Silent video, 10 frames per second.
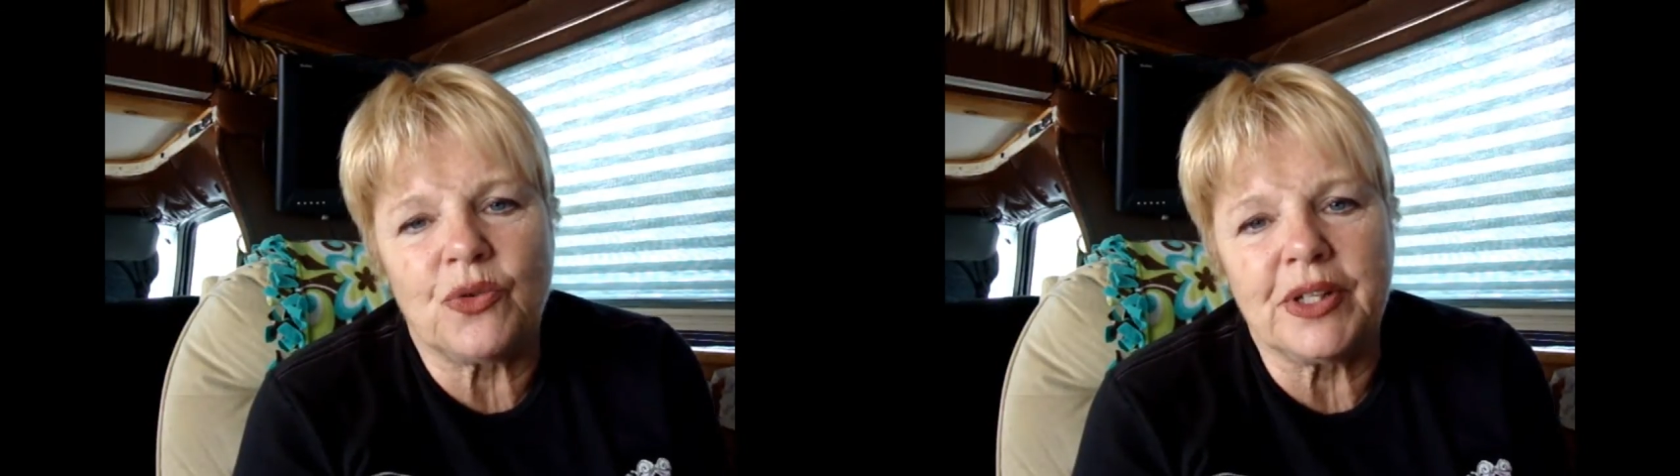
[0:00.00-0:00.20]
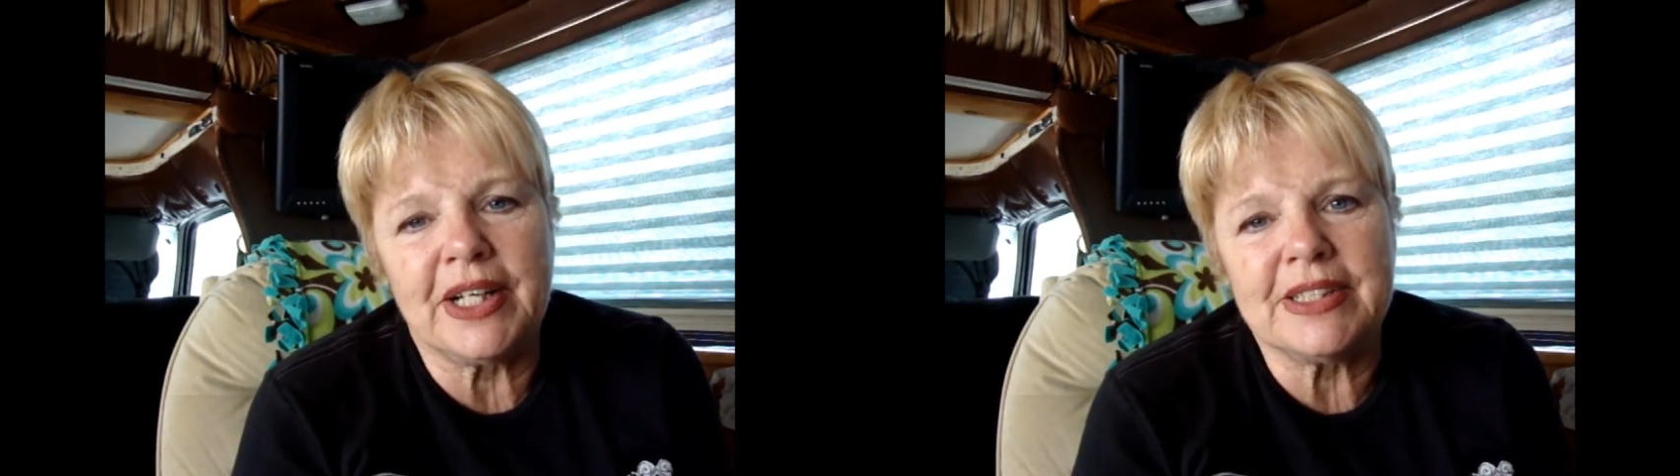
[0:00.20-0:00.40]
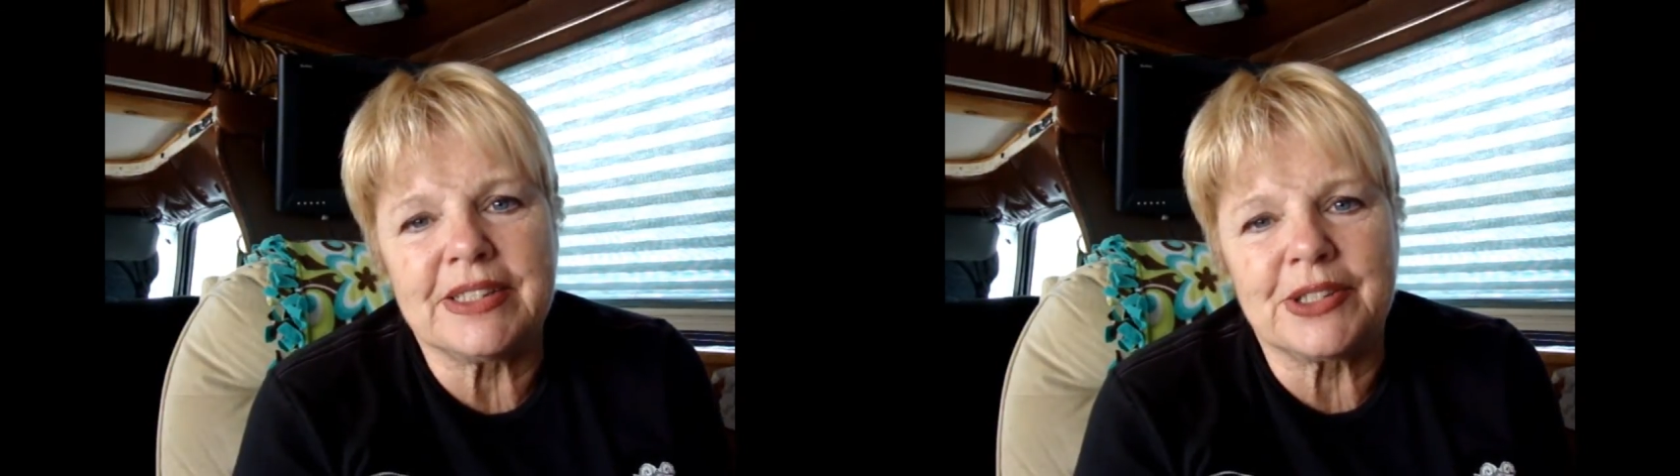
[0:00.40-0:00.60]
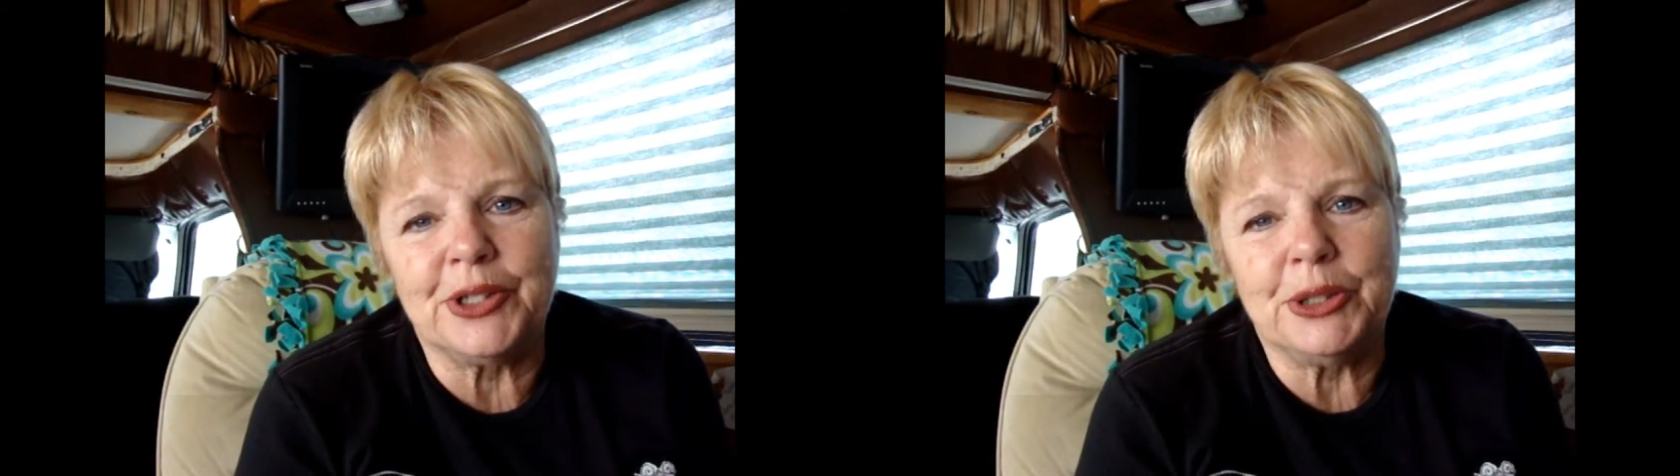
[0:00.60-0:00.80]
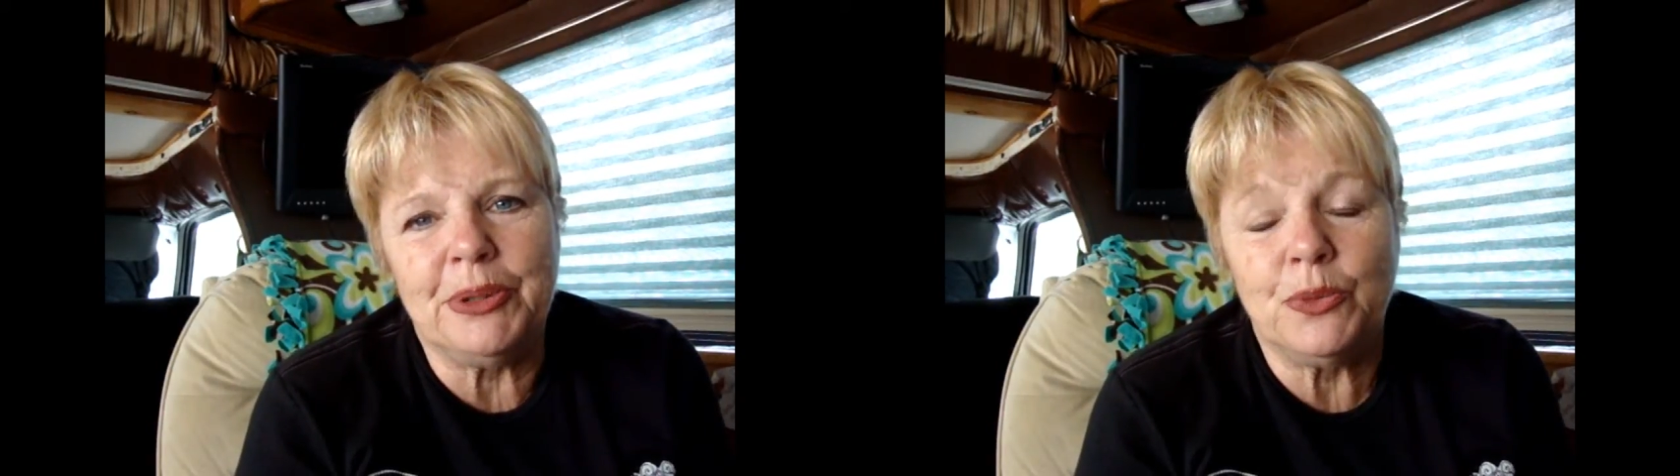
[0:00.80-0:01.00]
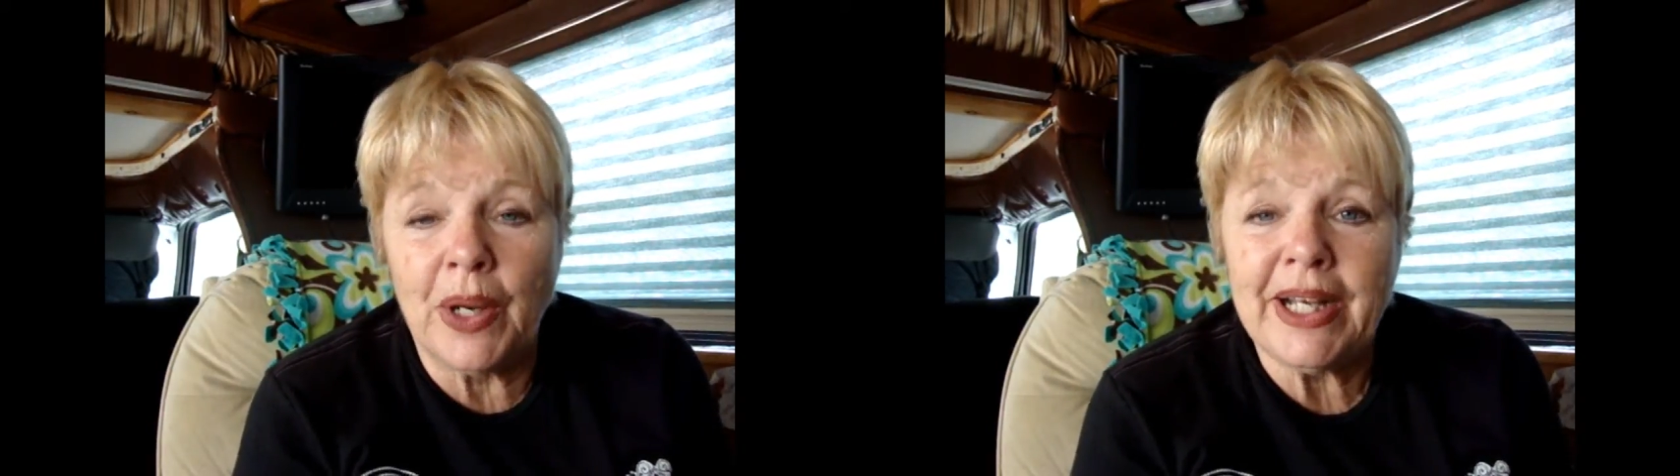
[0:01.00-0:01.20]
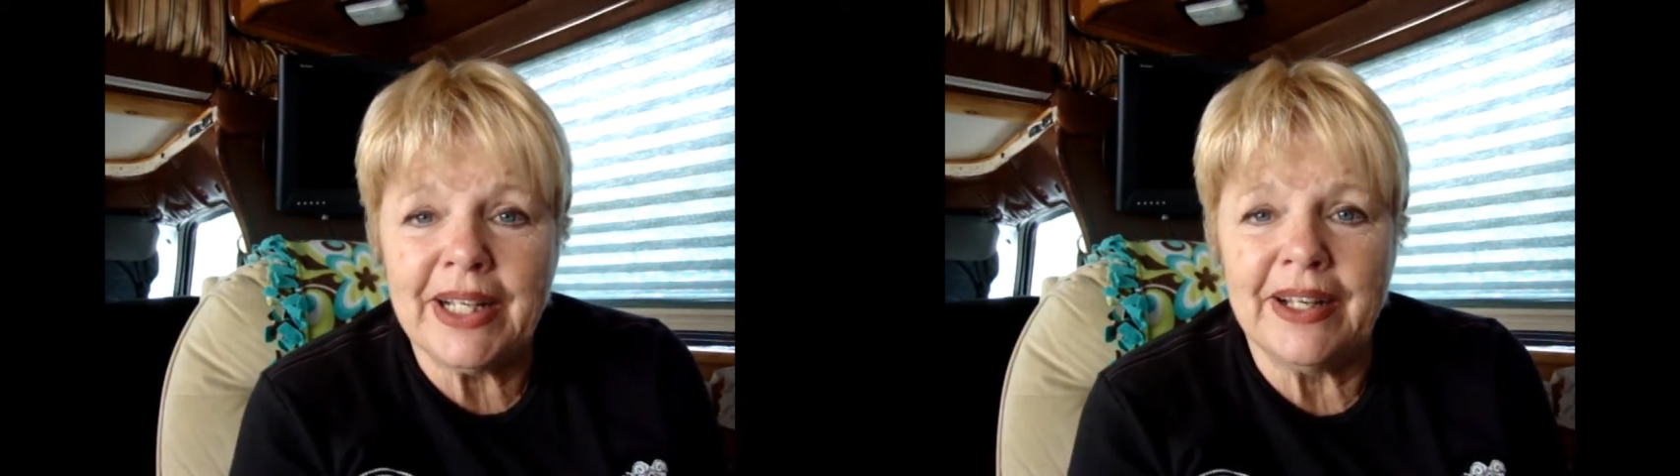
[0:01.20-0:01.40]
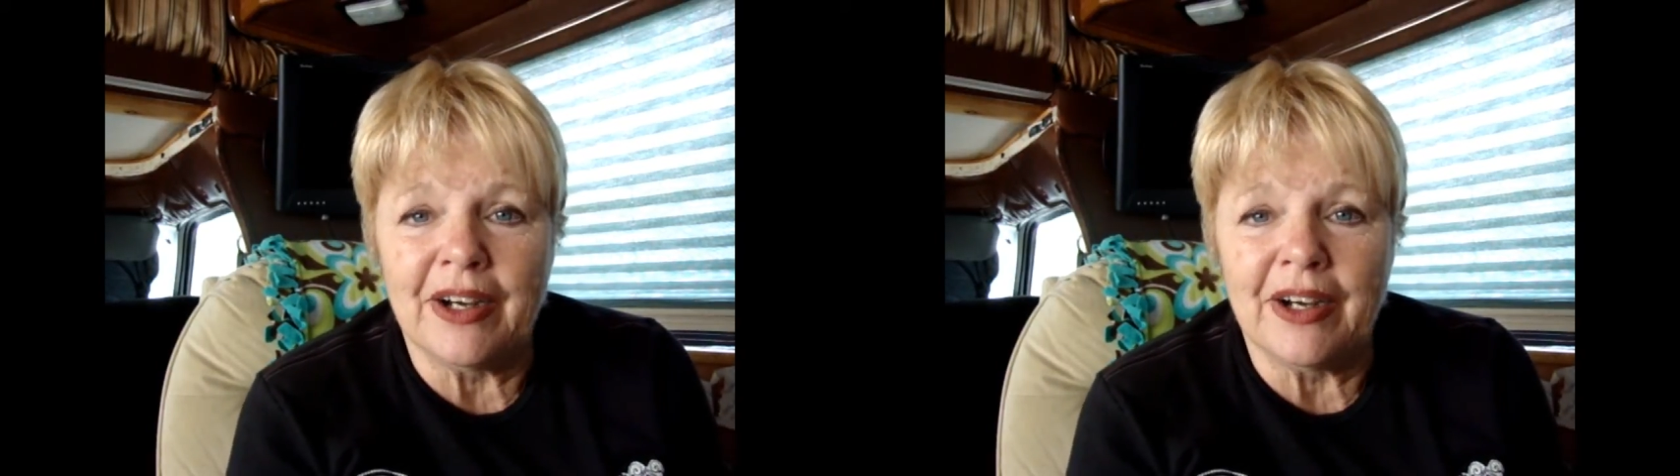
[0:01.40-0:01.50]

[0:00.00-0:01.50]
4 days it's going to be raining